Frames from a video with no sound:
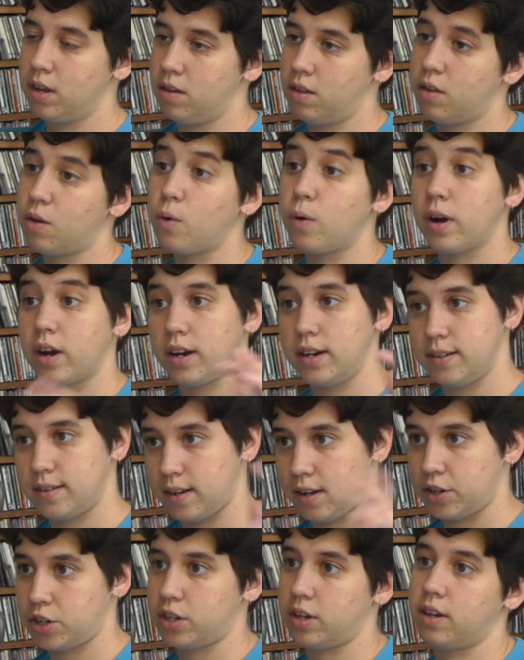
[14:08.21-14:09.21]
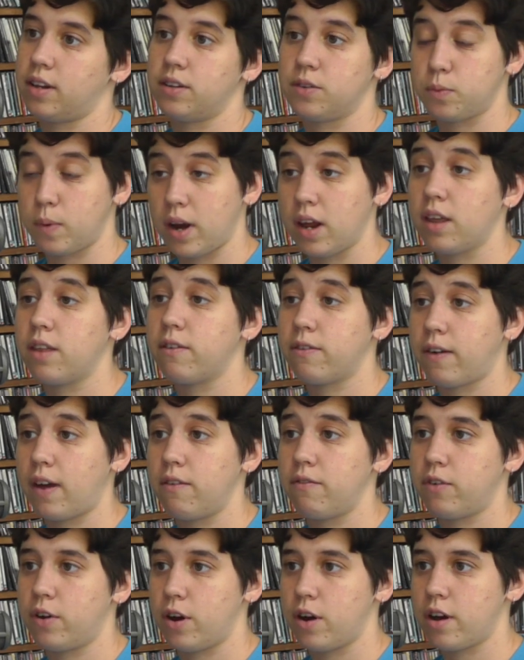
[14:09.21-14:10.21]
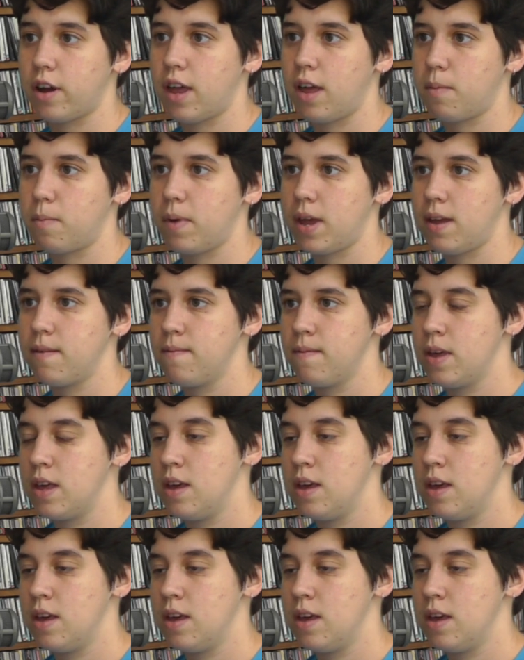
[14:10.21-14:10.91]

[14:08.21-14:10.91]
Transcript: the organization that's running the Fight for Her campaign,